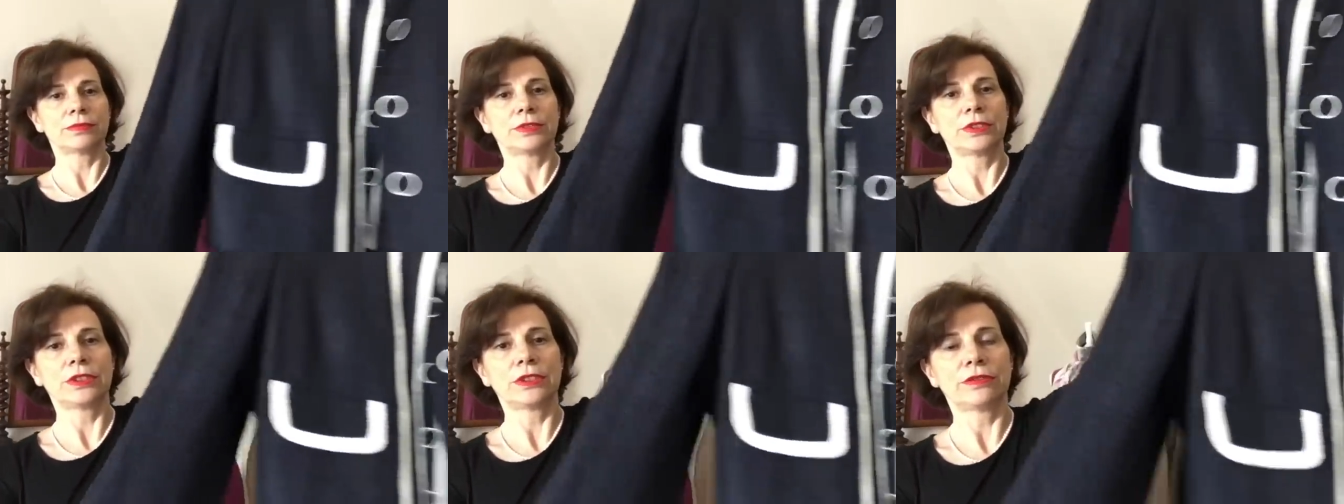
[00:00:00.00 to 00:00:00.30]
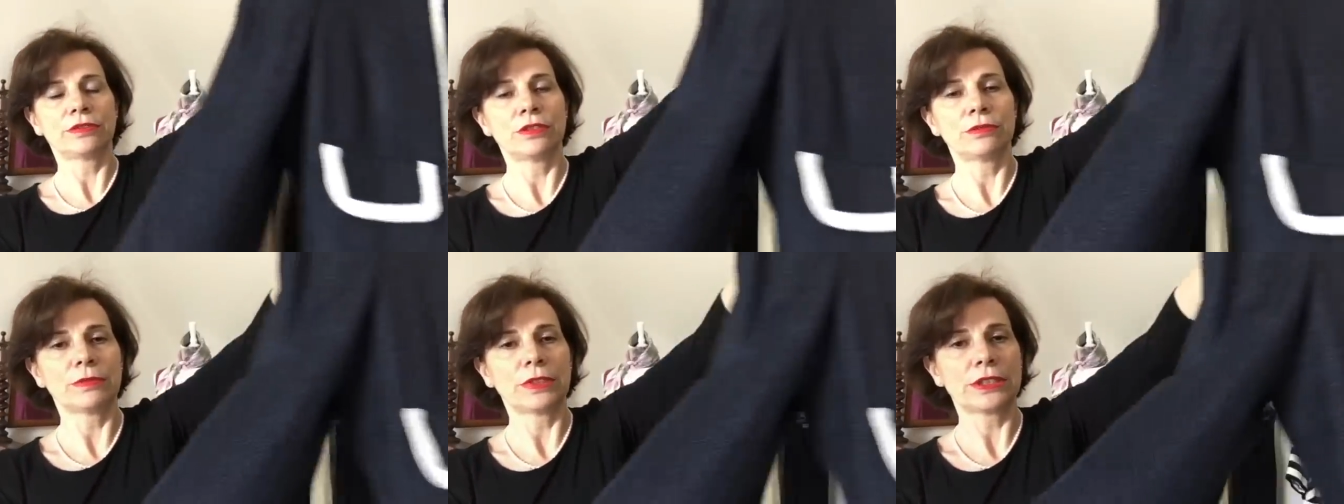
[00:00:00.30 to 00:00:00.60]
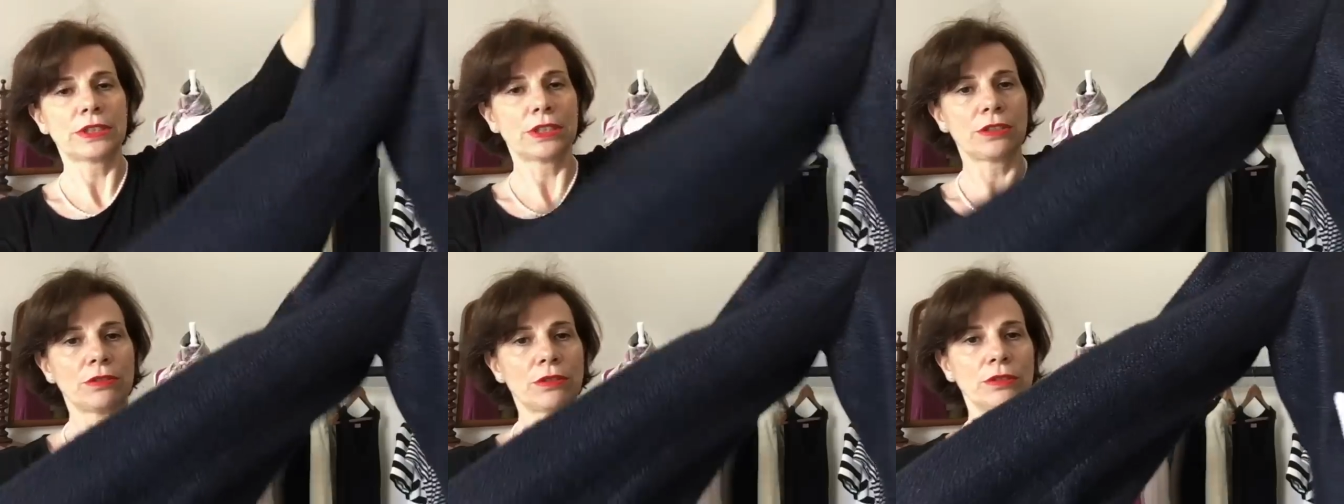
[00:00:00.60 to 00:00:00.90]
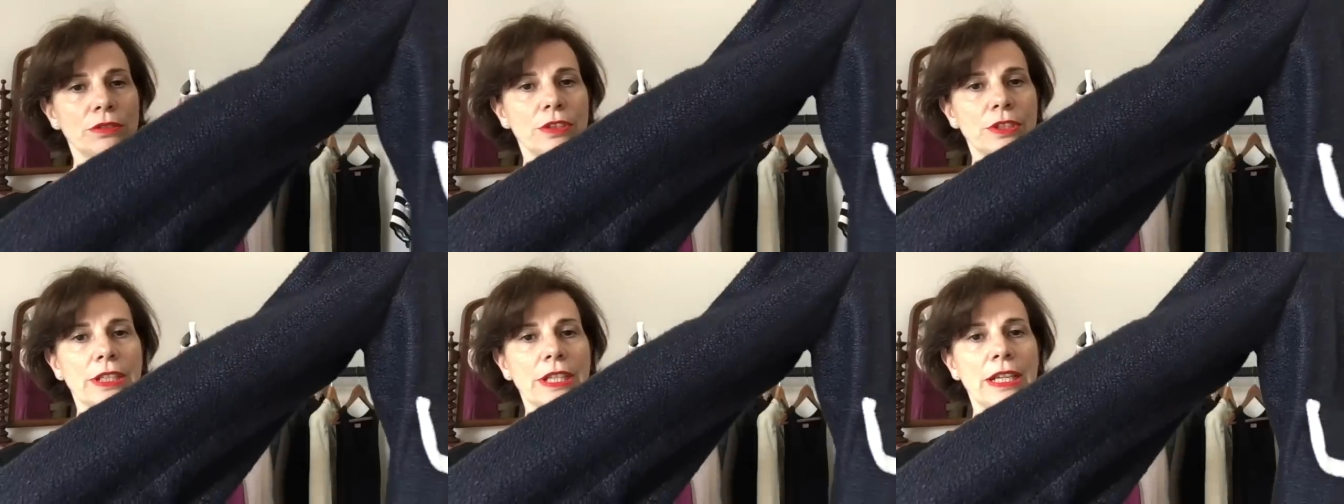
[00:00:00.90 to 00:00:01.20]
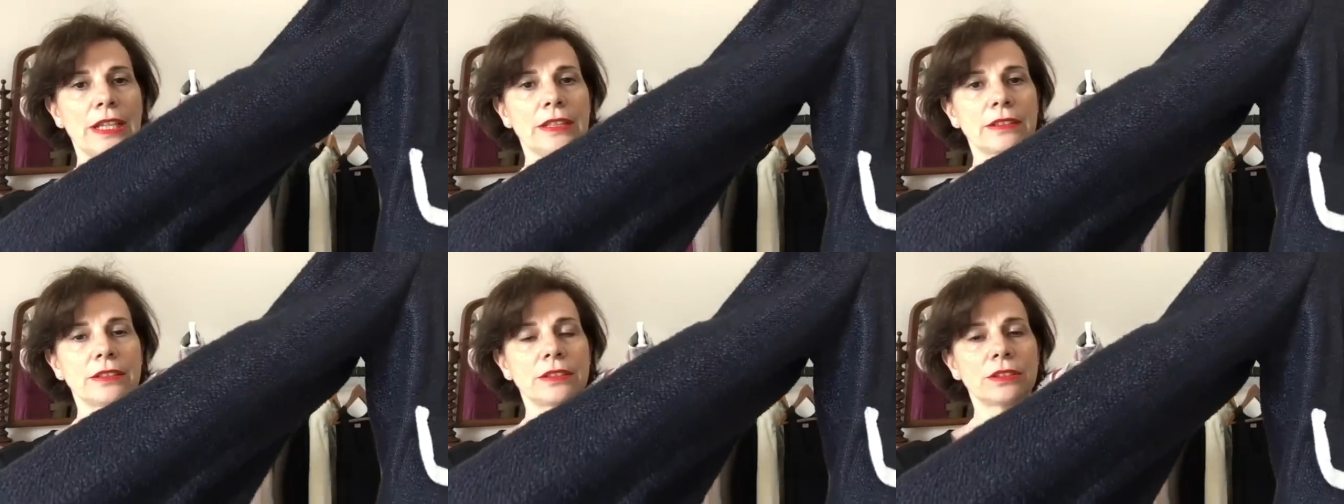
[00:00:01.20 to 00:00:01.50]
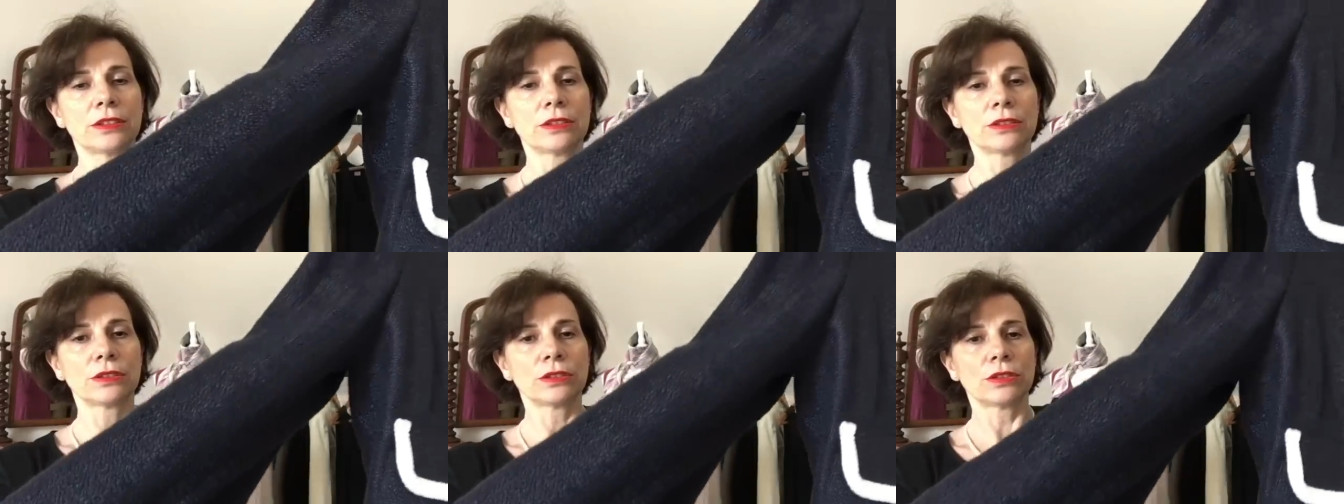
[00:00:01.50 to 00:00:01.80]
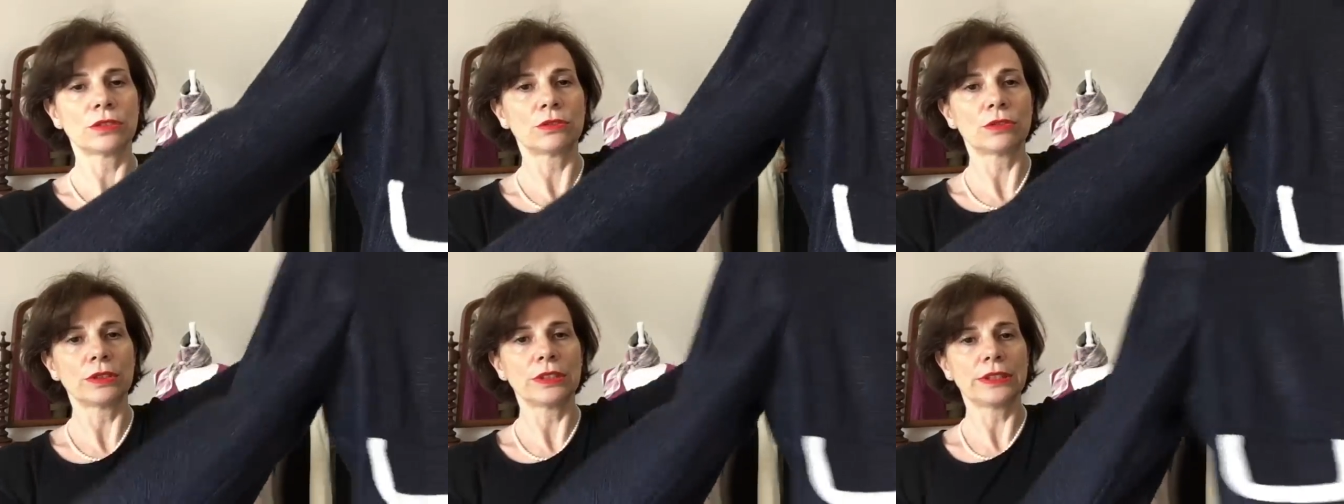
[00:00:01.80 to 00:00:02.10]
beautiful material again you know
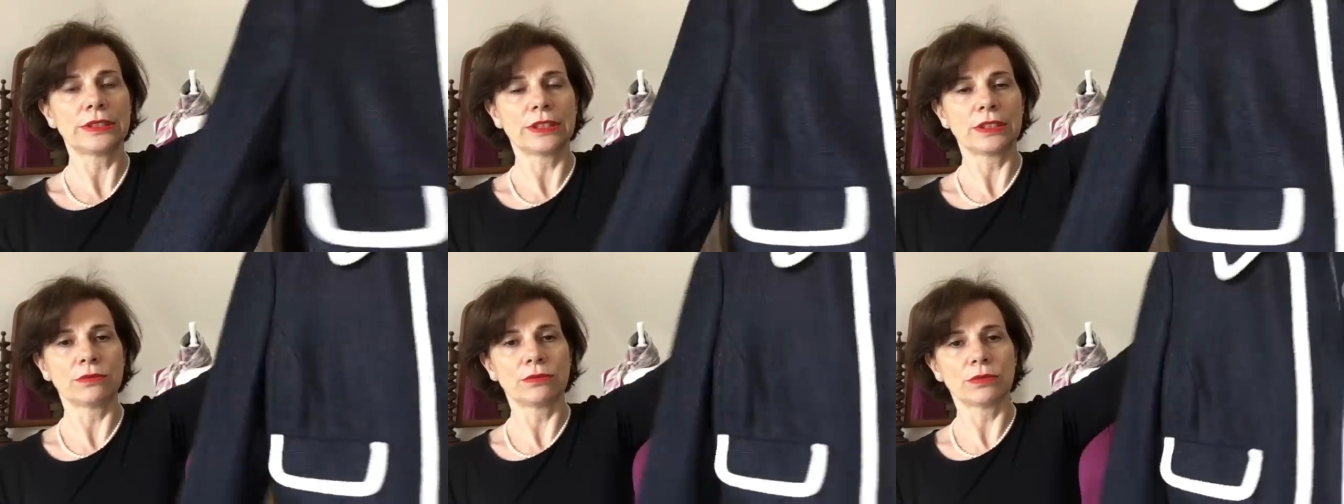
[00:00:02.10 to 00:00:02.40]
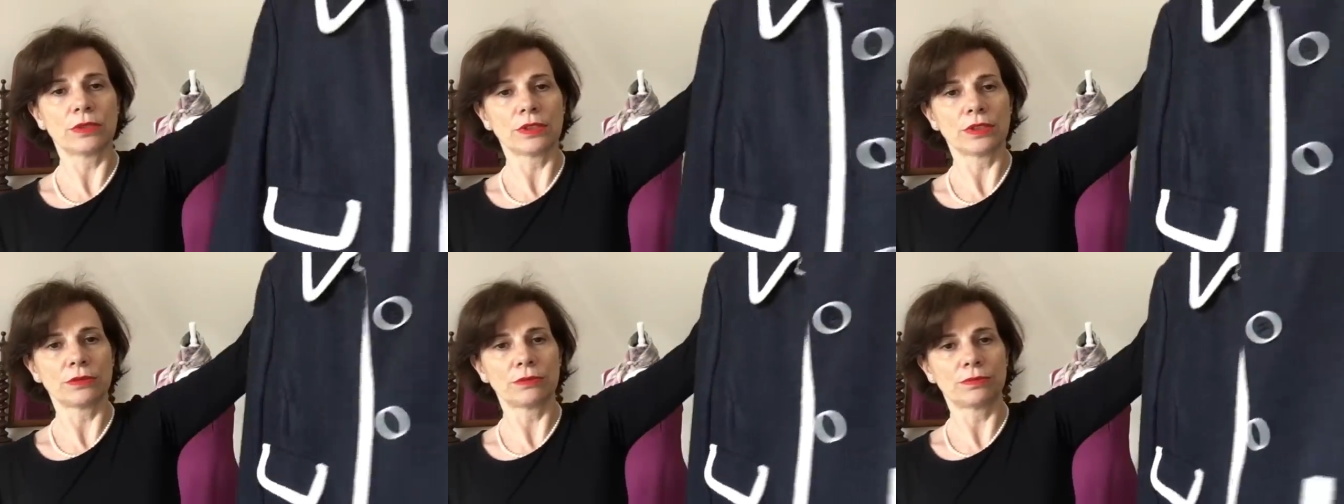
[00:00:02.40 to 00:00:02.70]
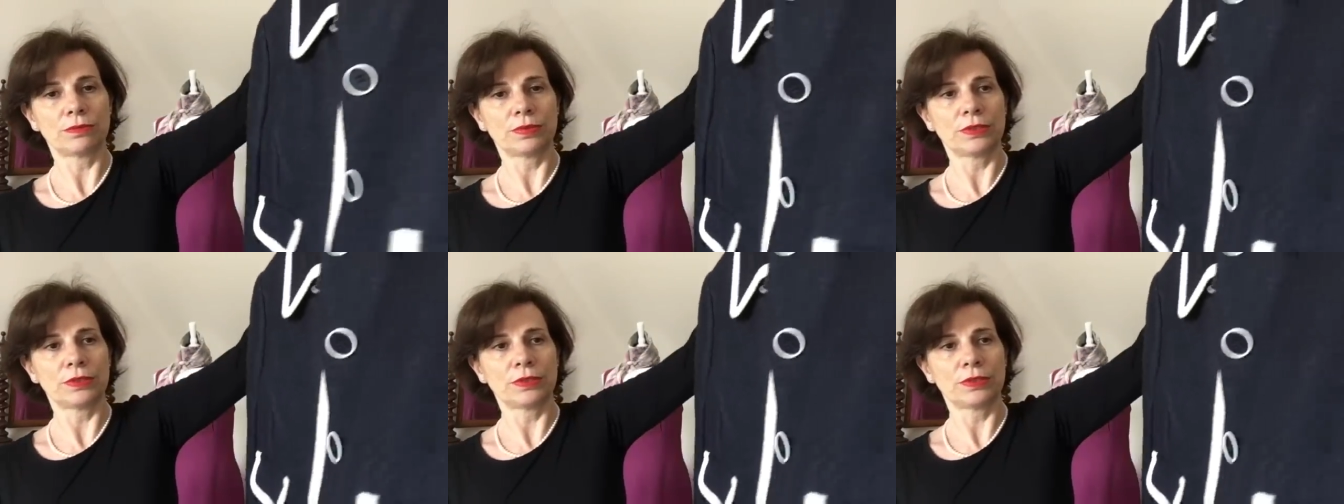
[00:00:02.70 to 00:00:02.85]
quality one